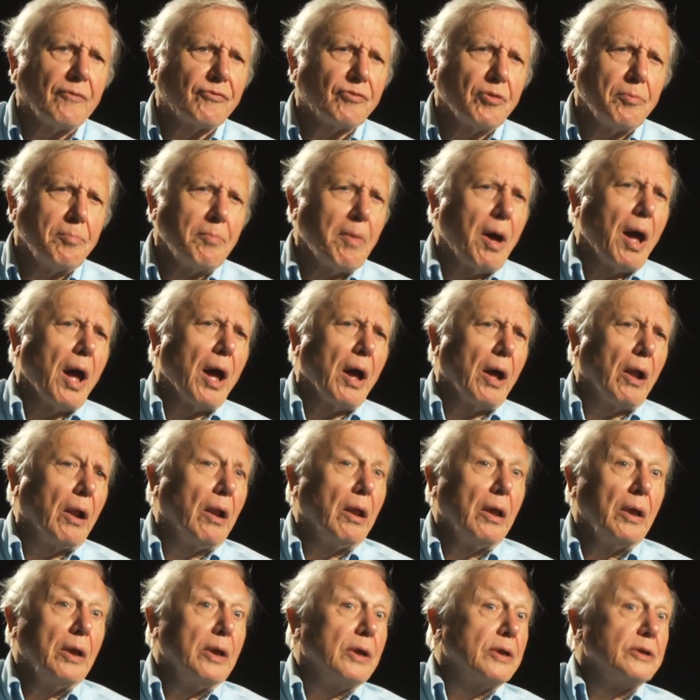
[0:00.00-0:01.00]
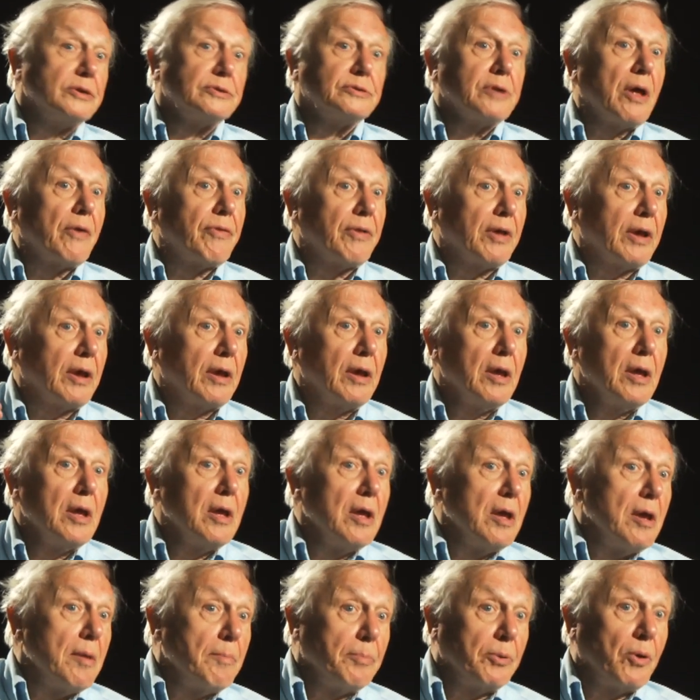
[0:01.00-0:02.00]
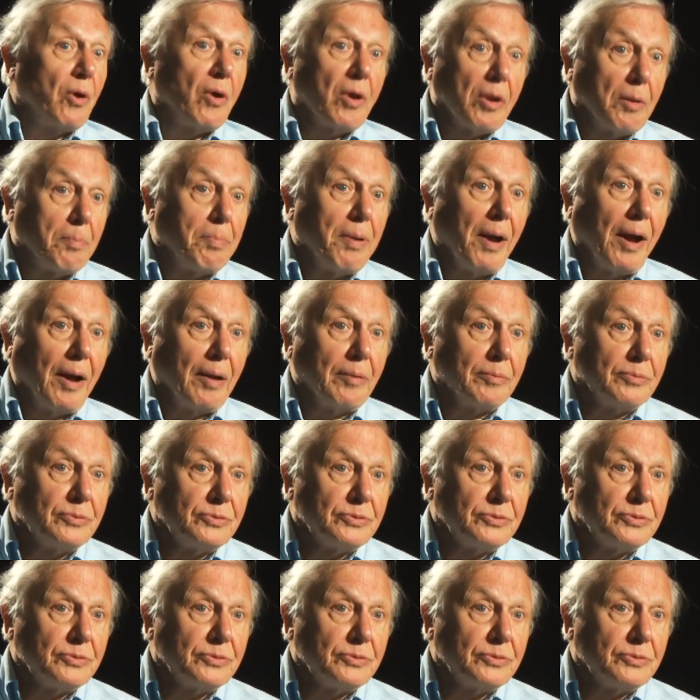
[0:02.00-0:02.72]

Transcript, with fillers: after mile, there's nothing but oil palms.